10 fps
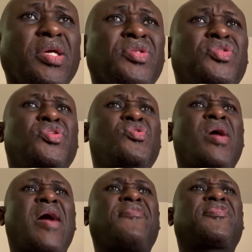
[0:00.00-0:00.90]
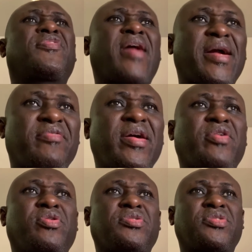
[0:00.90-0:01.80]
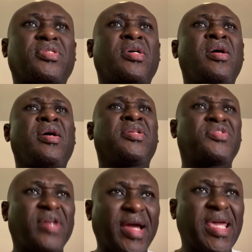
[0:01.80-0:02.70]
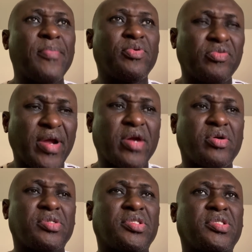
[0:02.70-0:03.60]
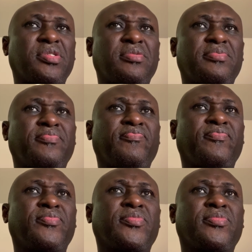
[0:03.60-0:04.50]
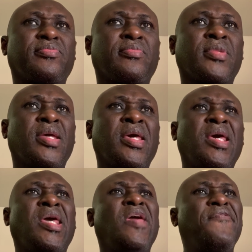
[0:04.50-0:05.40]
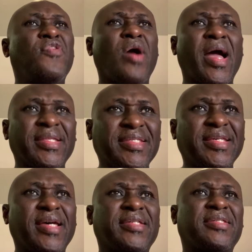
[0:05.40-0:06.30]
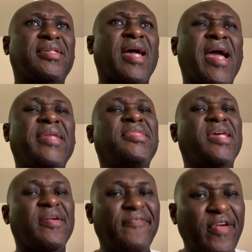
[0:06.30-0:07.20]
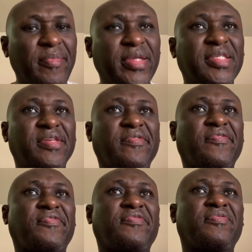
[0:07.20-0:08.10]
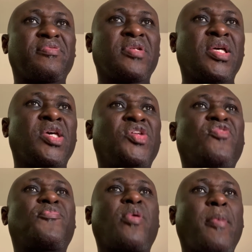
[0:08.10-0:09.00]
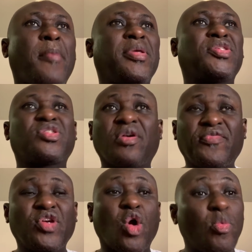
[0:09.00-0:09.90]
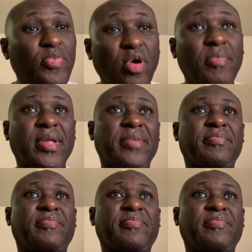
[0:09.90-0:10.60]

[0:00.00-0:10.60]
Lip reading: Do you have track records, trackable records? If your answers are in the affirmative, you've probably solved your own problem.